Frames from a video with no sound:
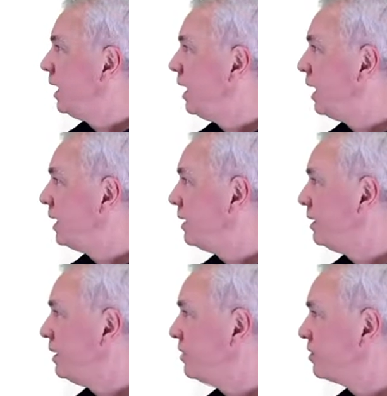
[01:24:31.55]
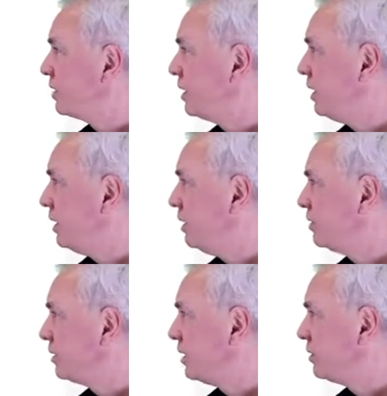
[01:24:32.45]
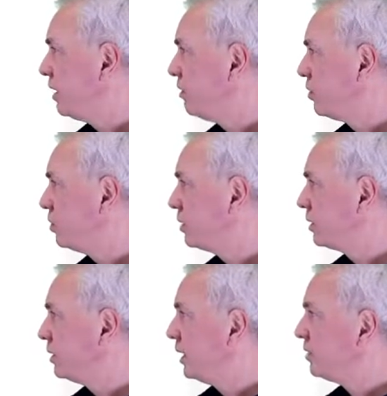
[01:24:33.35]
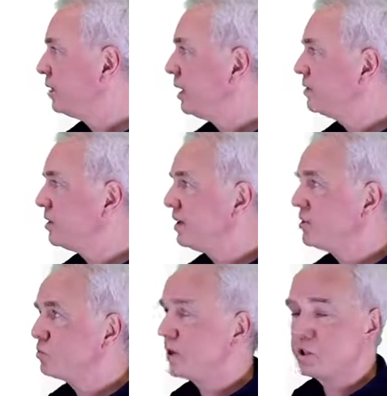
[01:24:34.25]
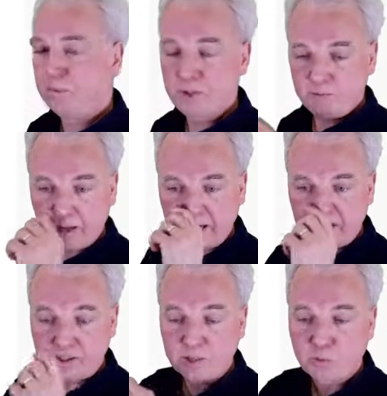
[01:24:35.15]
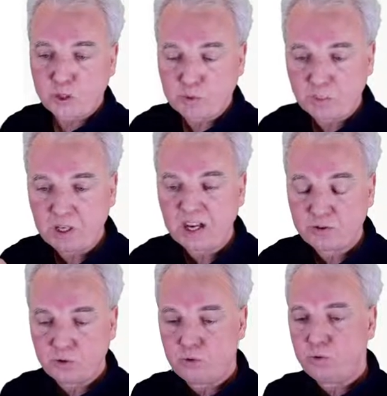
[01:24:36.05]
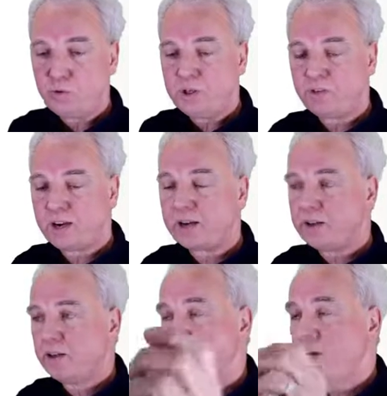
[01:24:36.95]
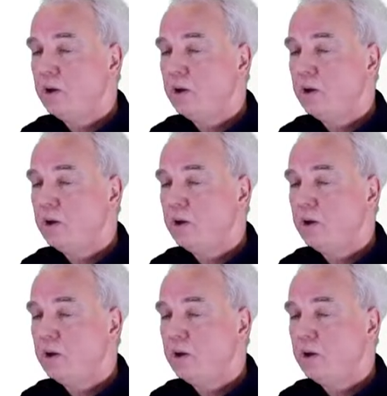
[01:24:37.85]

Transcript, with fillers: and in this case let's have a look yes that's a test recipe and a test recipe has to do with the fact that